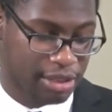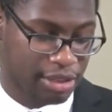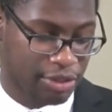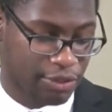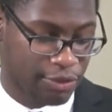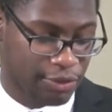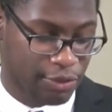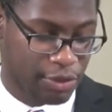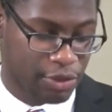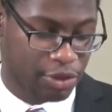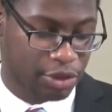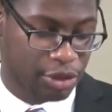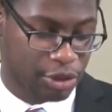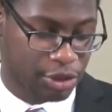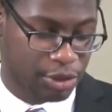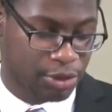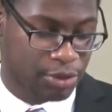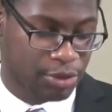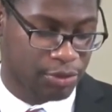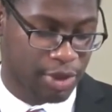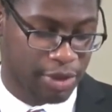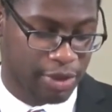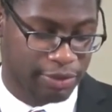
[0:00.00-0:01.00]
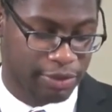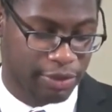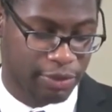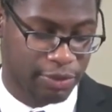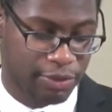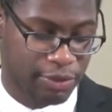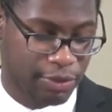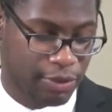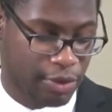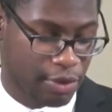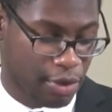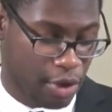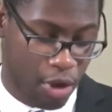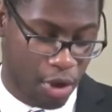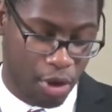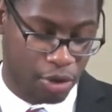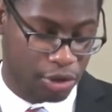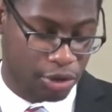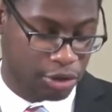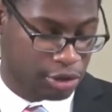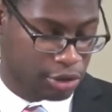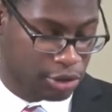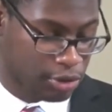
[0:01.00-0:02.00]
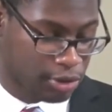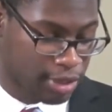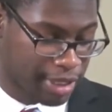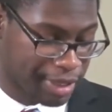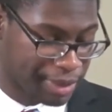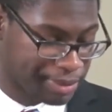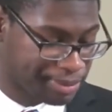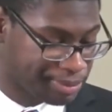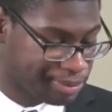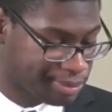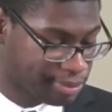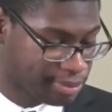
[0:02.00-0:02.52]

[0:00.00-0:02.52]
the full truth of the whole story.